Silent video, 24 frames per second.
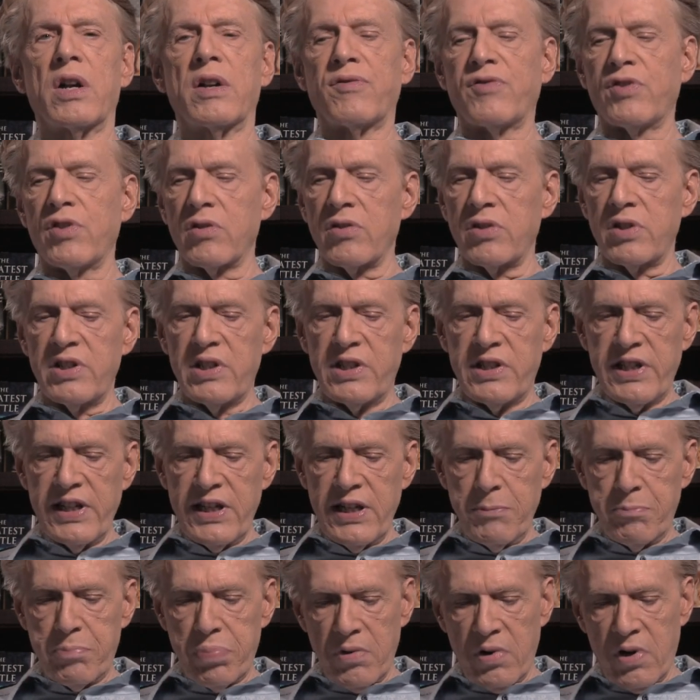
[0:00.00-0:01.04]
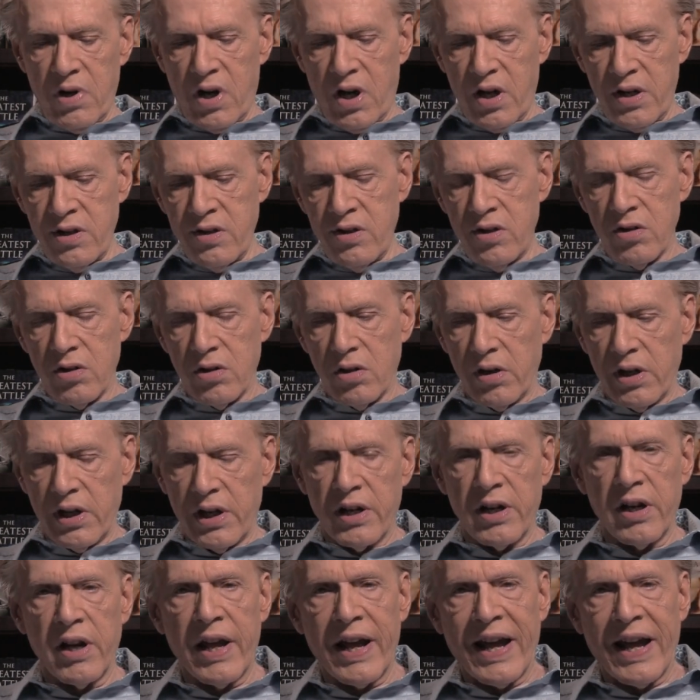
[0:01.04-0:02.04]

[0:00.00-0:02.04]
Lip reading: if you're deep under in